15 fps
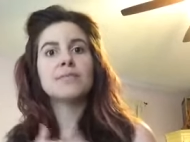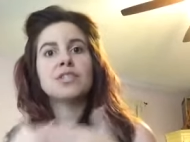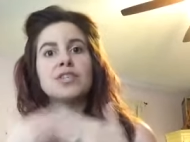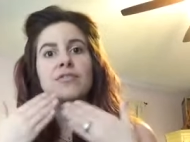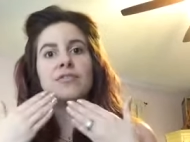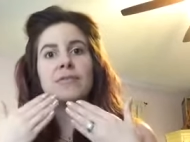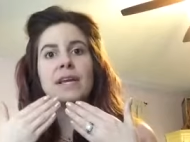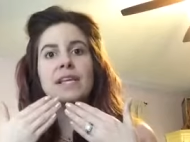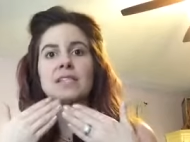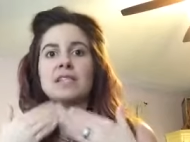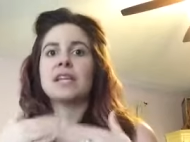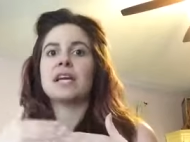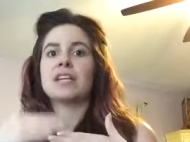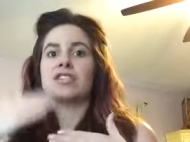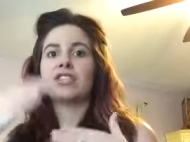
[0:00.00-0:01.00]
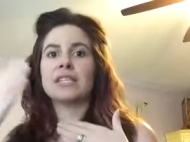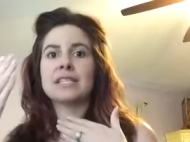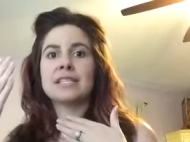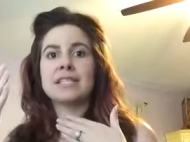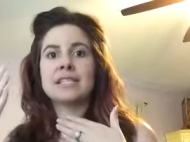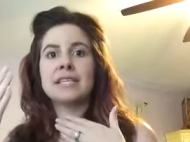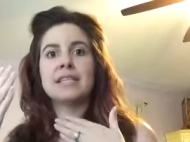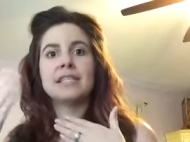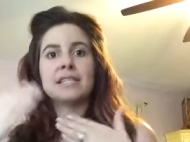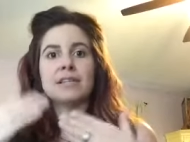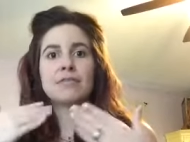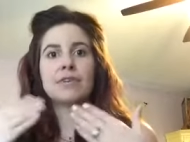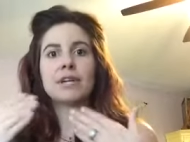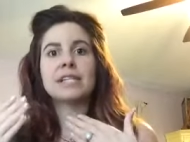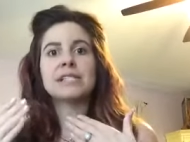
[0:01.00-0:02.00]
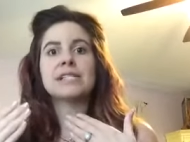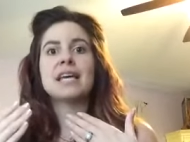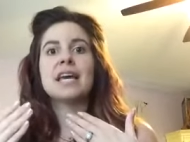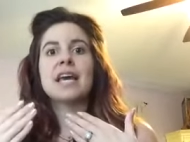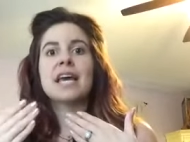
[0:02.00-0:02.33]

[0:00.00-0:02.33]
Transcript: to your face and actually see the difference,